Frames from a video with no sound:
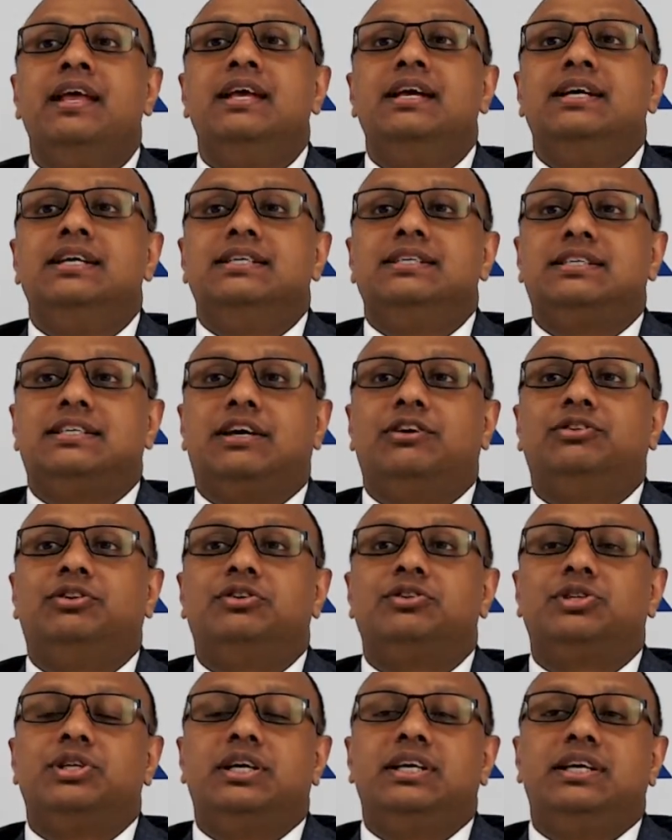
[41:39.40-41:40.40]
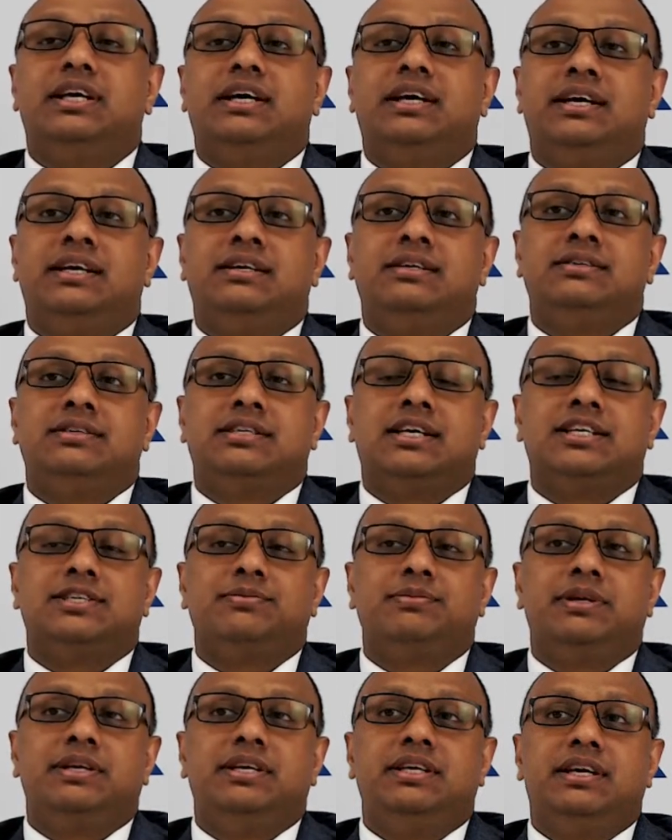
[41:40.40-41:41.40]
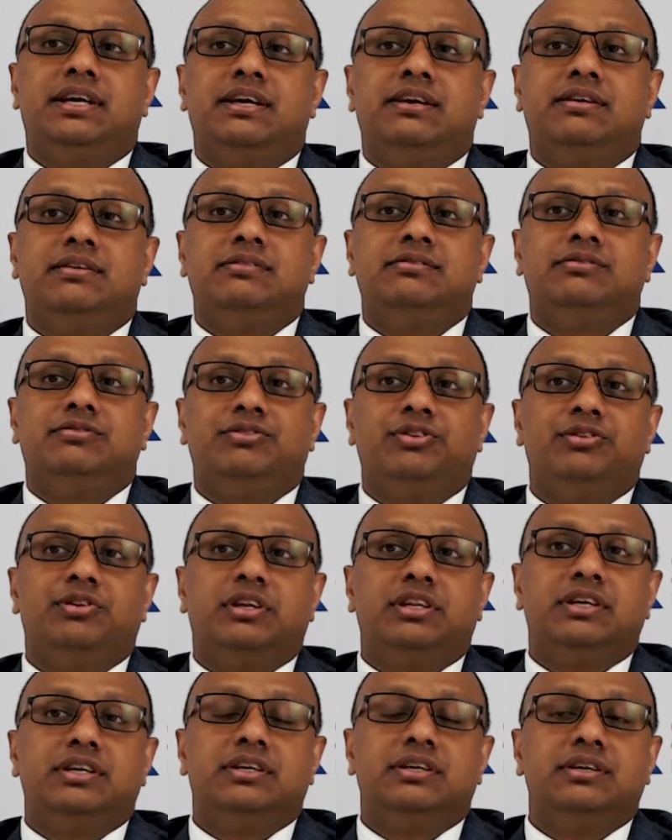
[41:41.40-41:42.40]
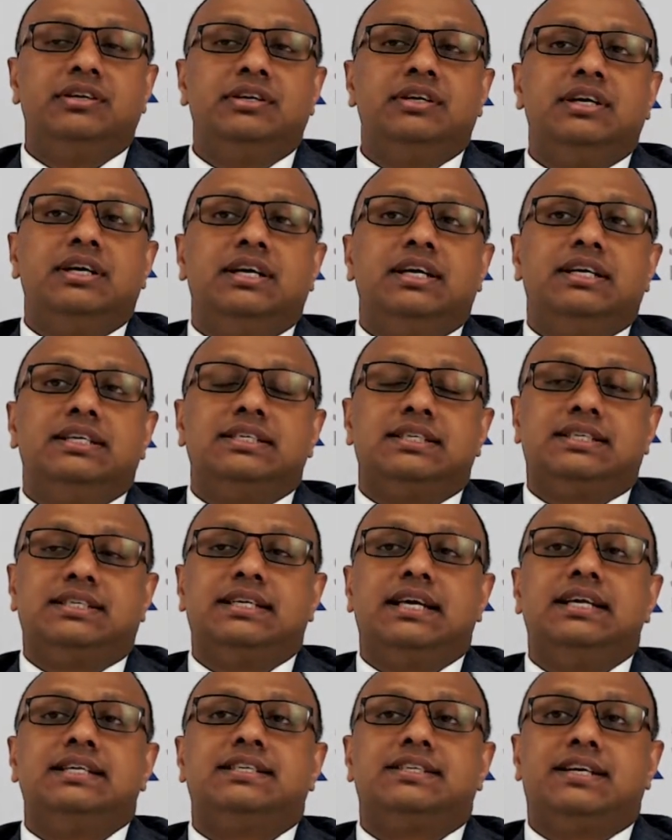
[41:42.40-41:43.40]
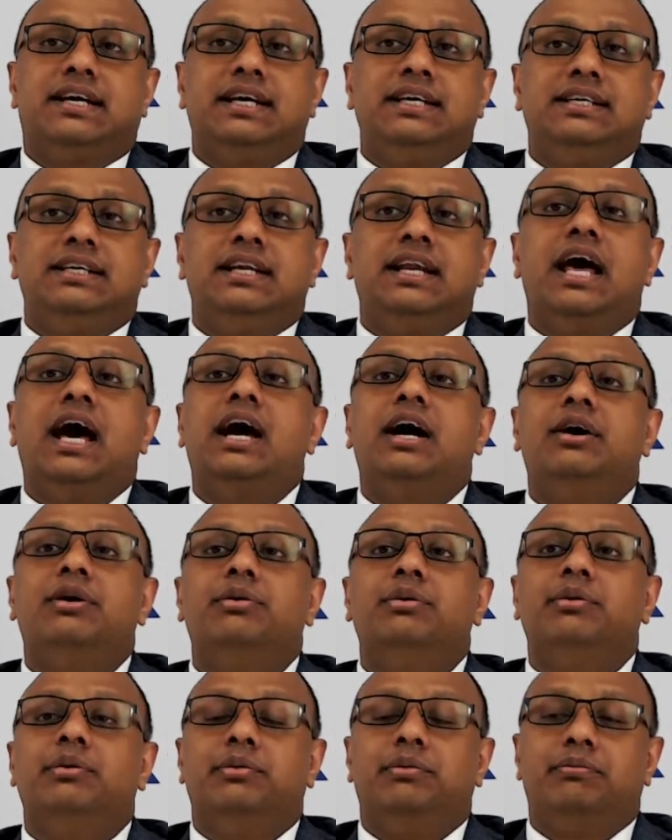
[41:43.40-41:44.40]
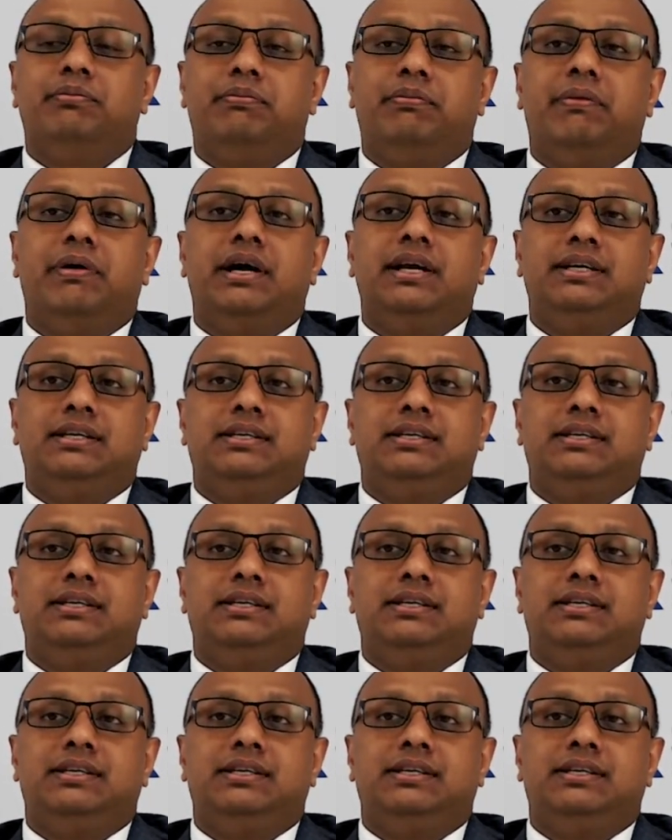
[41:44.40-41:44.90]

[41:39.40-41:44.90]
South Australia and Tasmania and a few other states right now, but